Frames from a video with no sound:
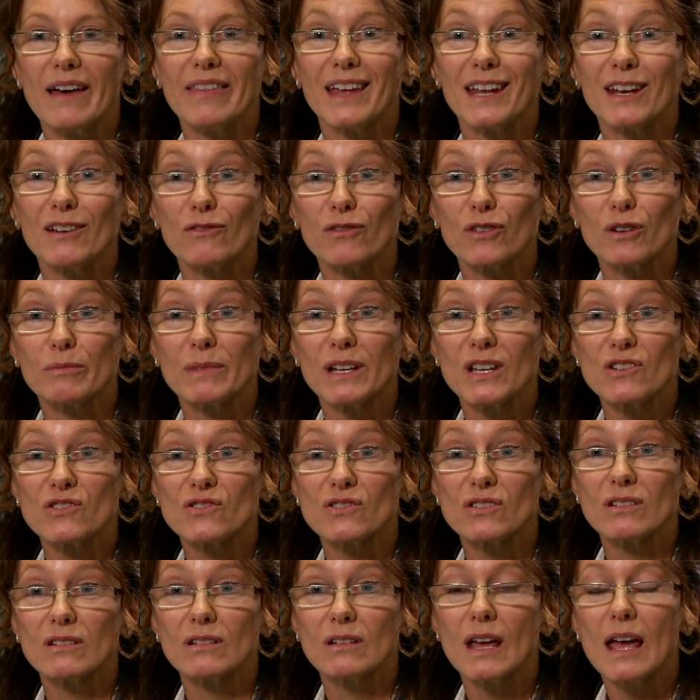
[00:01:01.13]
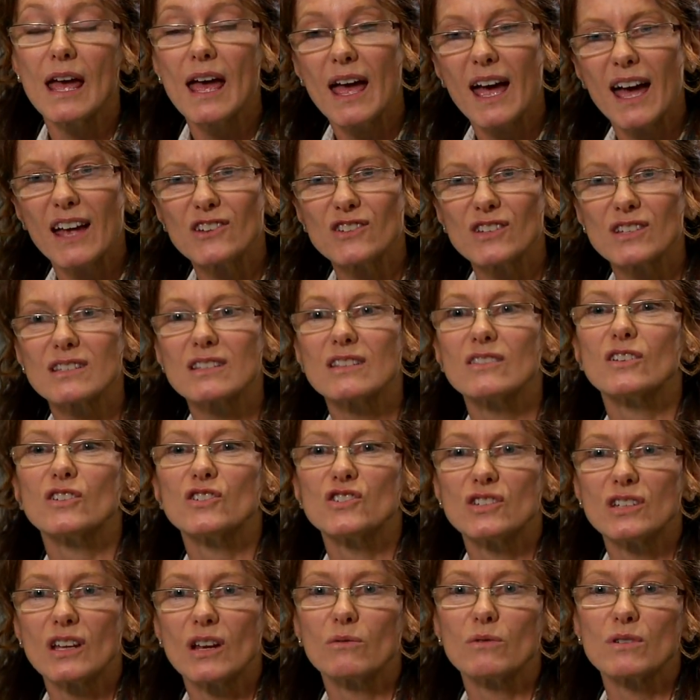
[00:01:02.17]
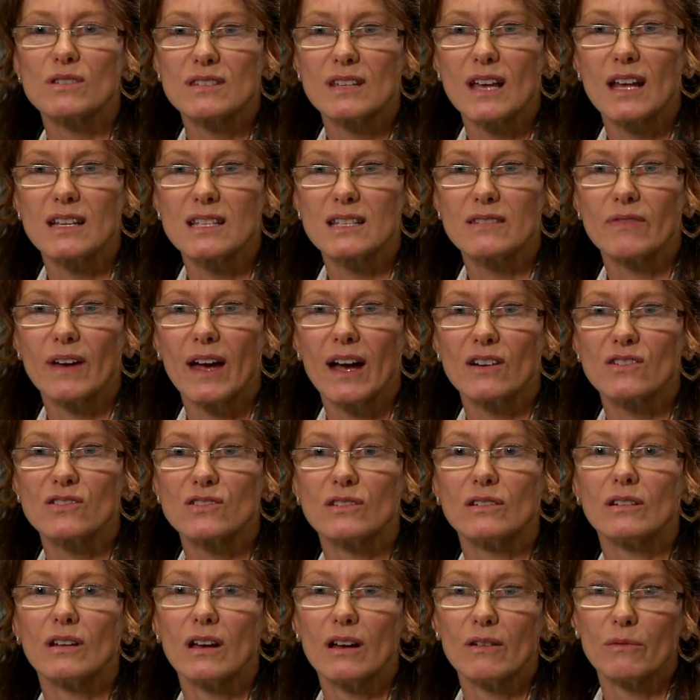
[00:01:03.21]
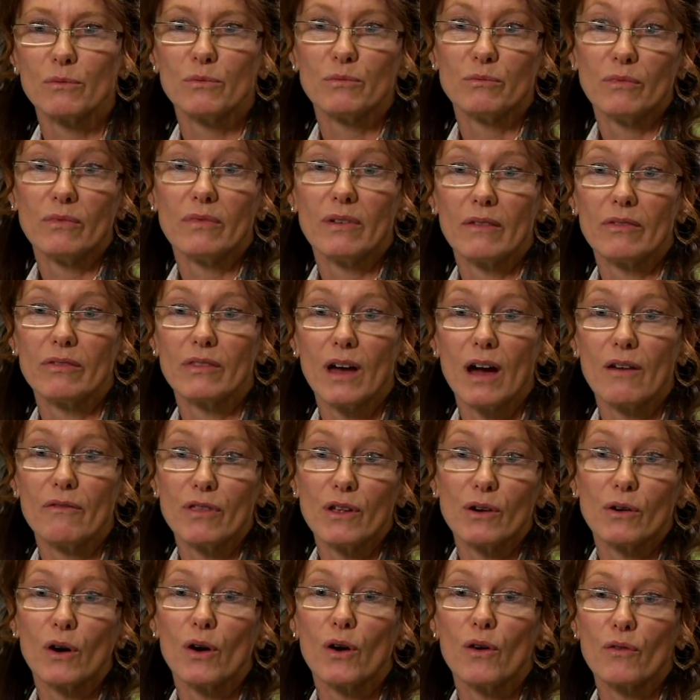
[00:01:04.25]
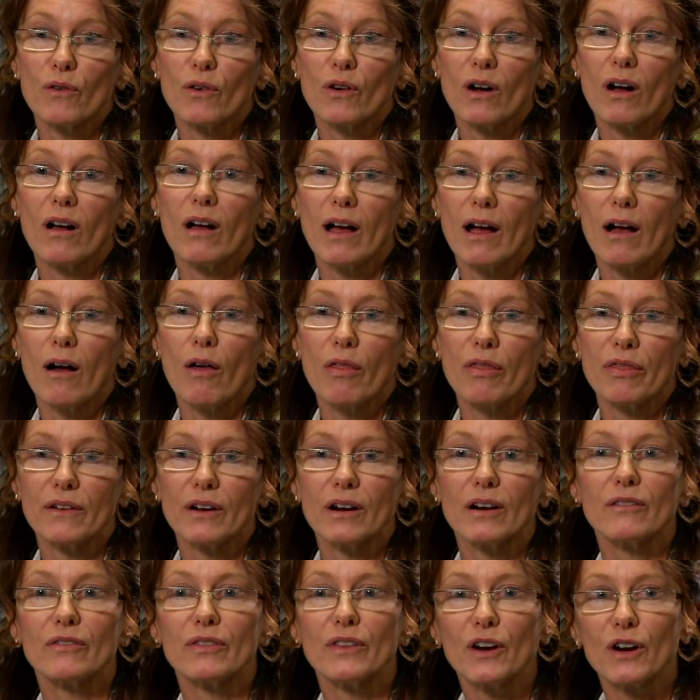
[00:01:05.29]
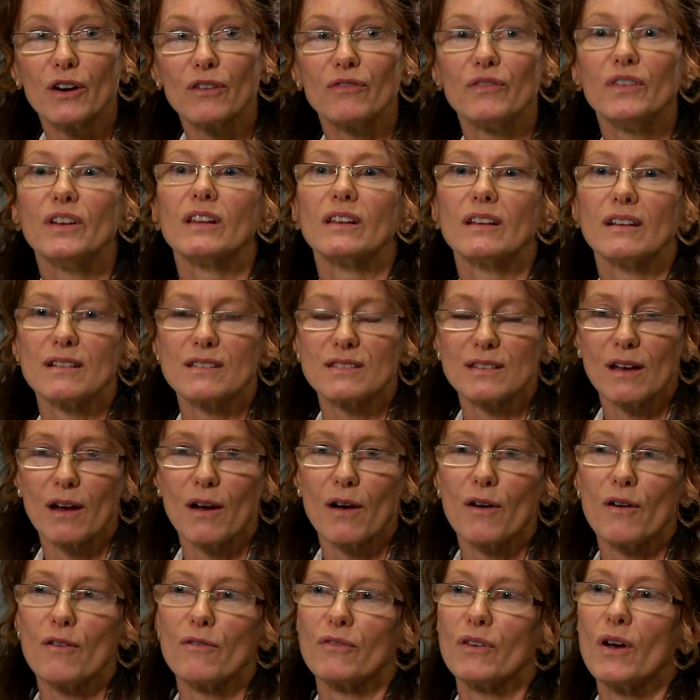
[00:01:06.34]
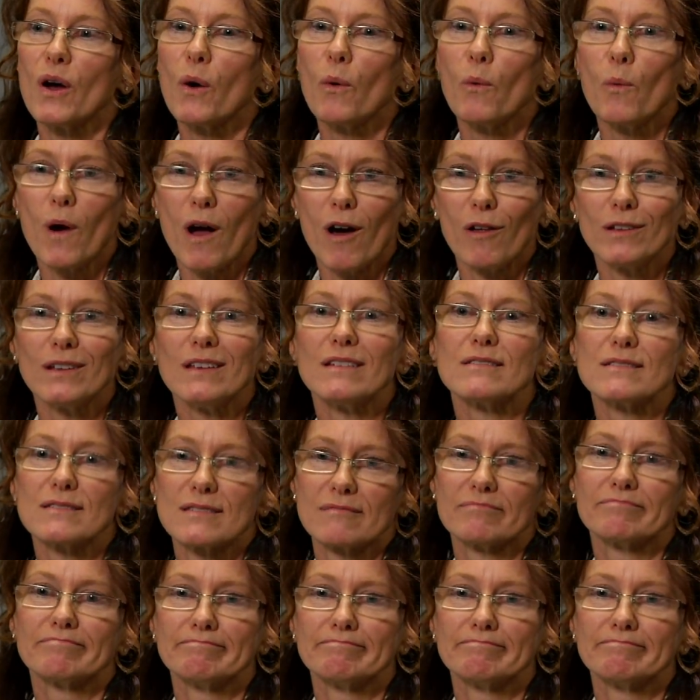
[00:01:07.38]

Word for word: that information and just in their general satisfaction of, of their overall health, their, their feelings of wellness.